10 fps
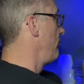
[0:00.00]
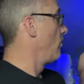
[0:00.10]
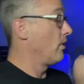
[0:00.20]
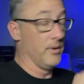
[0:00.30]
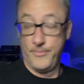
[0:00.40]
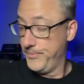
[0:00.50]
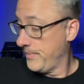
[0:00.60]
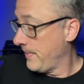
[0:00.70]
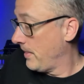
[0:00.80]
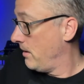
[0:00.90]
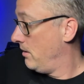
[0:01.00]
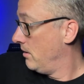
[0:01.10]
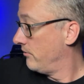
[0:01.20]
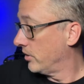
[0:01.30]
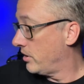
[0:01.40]
for
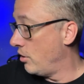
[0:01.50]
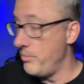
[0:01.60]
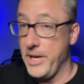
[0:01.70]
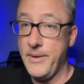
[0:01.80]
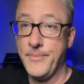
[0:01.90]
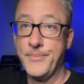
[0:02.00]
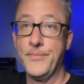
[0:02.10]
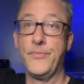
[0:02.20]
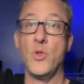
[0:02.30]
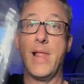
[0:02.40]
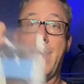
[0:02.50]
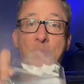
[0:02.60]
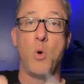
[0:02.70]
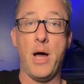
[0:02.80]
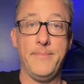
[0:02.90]
Kobe. Last
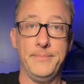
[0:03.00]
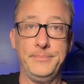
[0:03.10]
one.